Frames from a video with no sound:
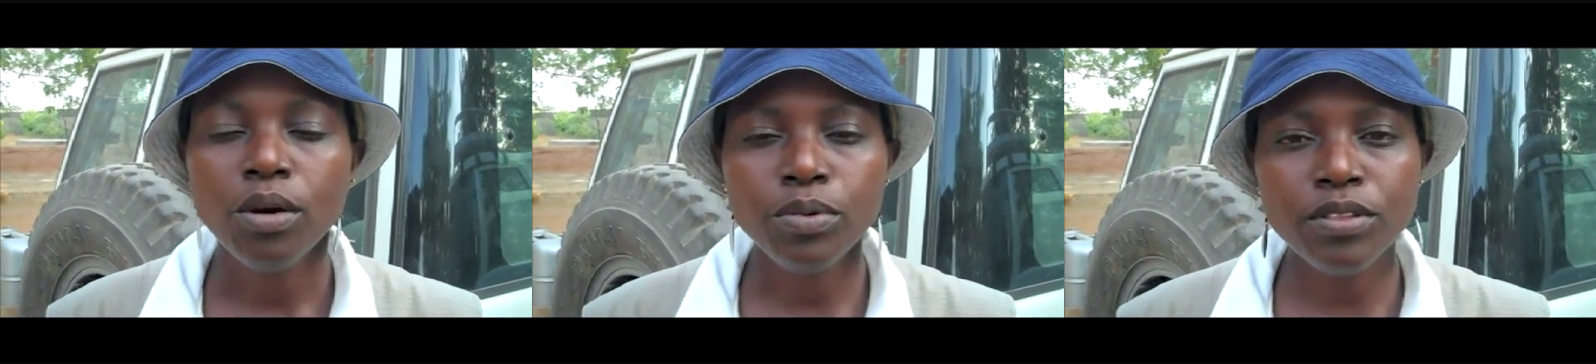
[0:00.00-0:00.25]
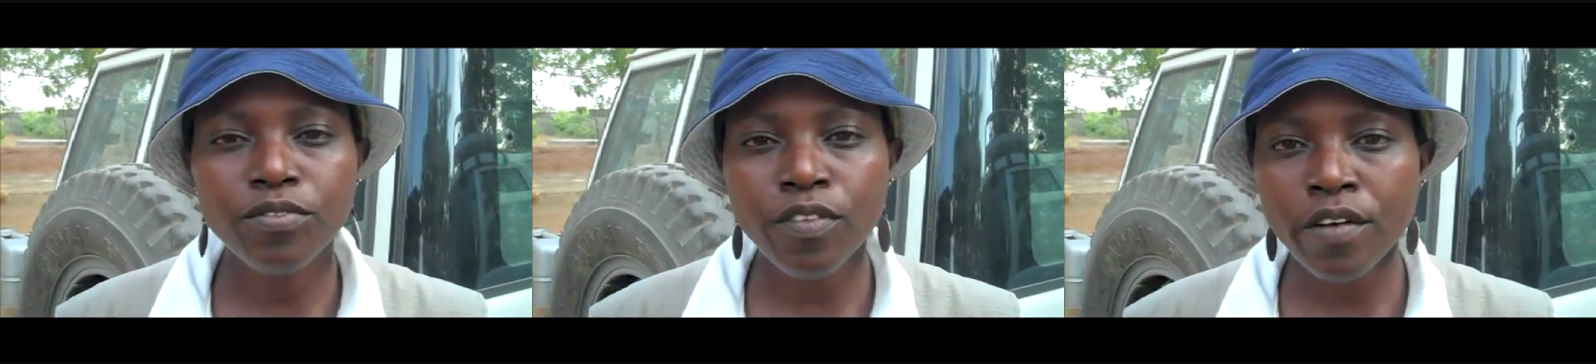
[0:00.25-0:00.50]

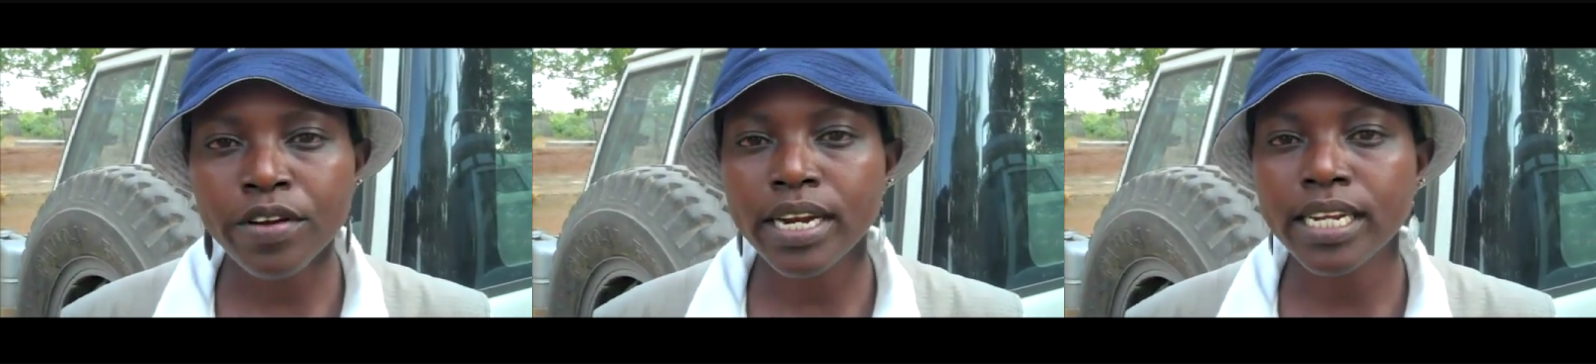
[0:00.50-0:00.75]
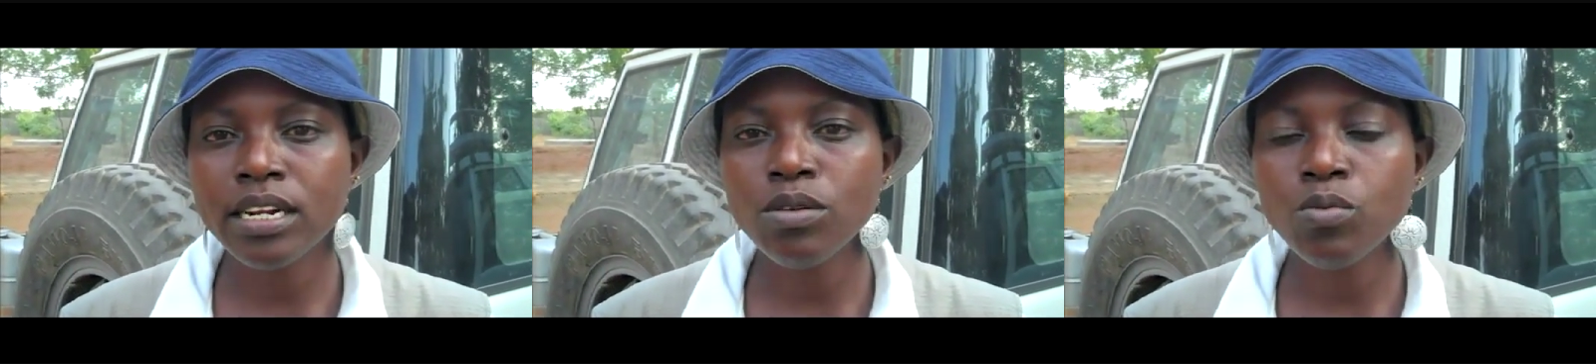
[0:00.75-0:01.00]
with very
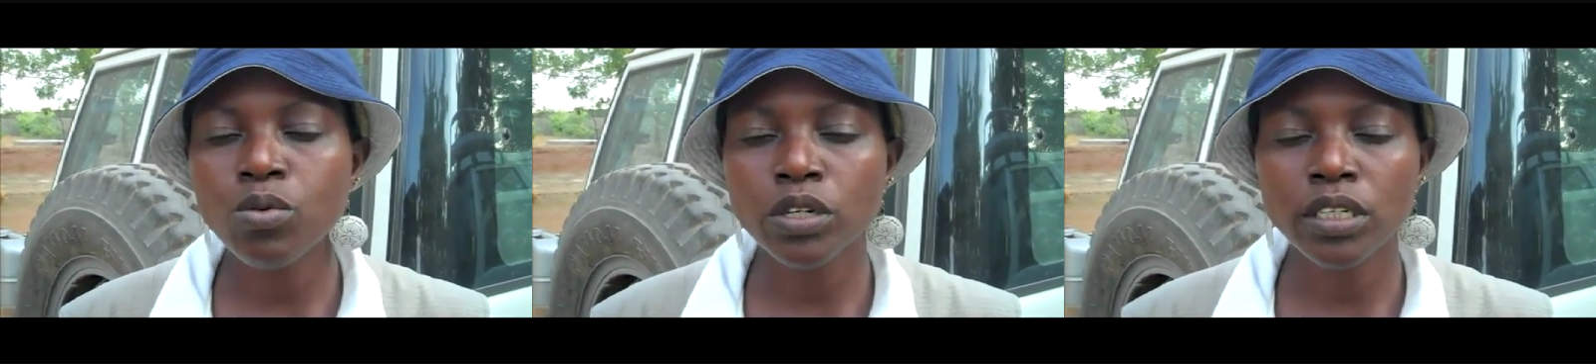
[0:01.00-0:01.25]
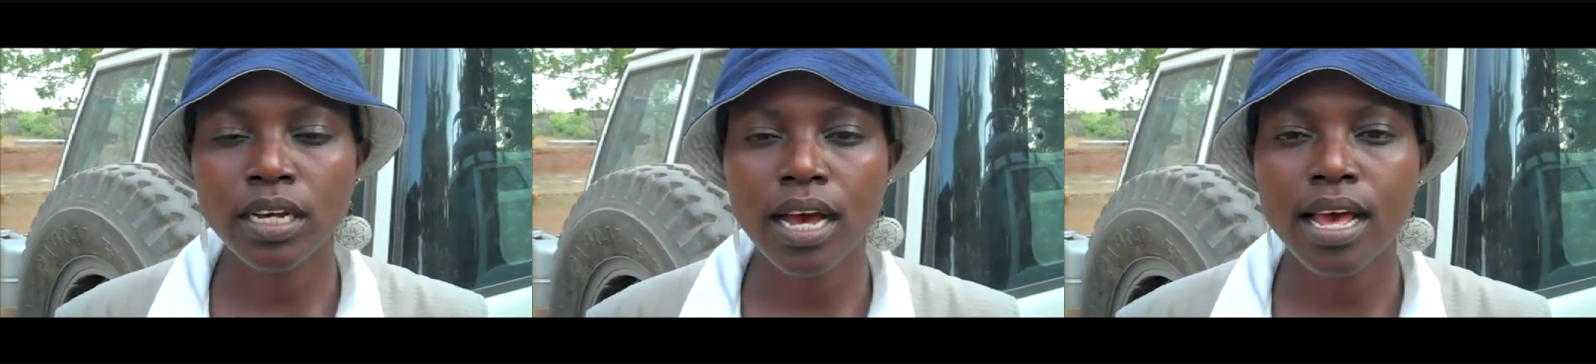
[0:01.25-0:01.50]
little
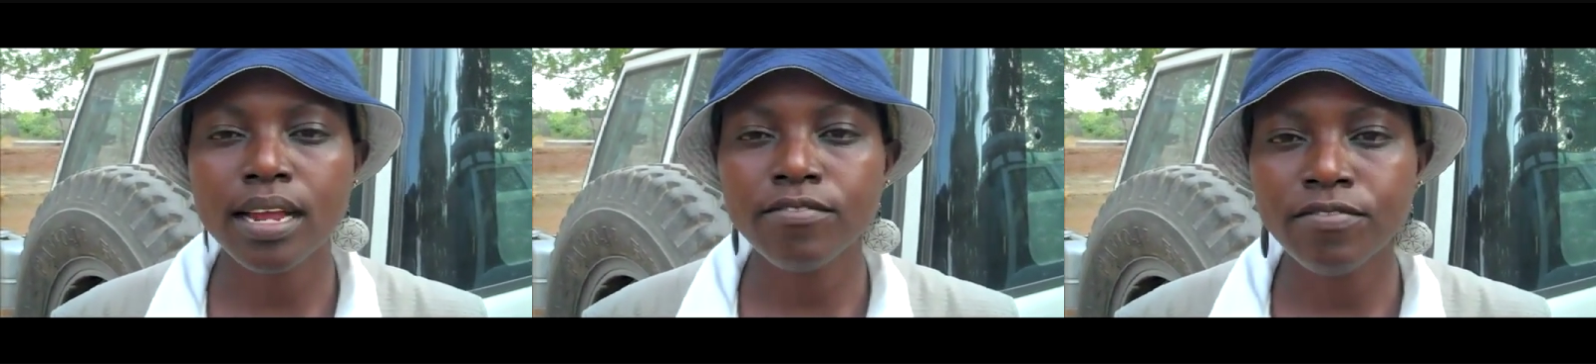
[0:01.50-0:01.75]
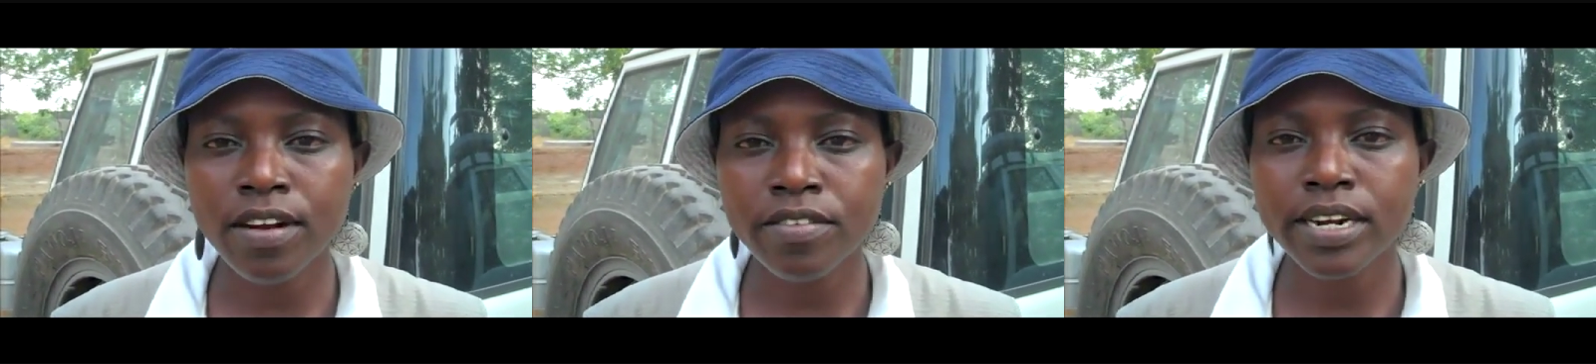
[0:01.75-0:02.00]
water and
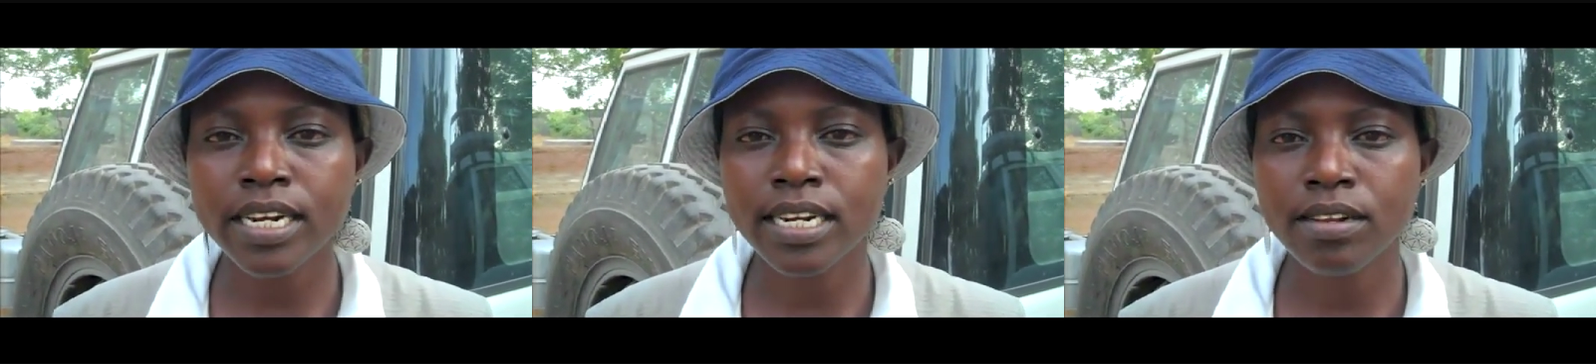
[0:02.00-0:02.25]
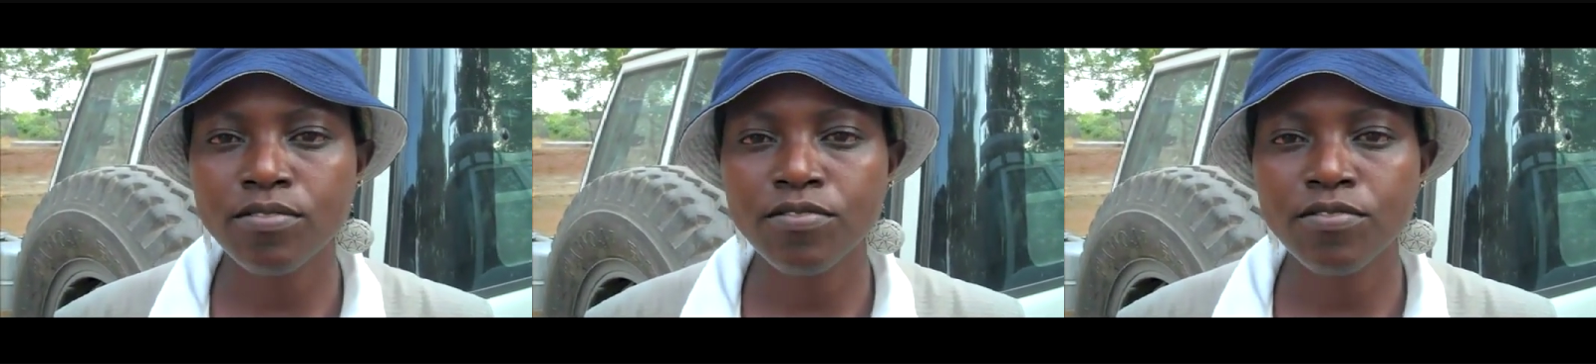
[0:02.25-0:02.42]
very little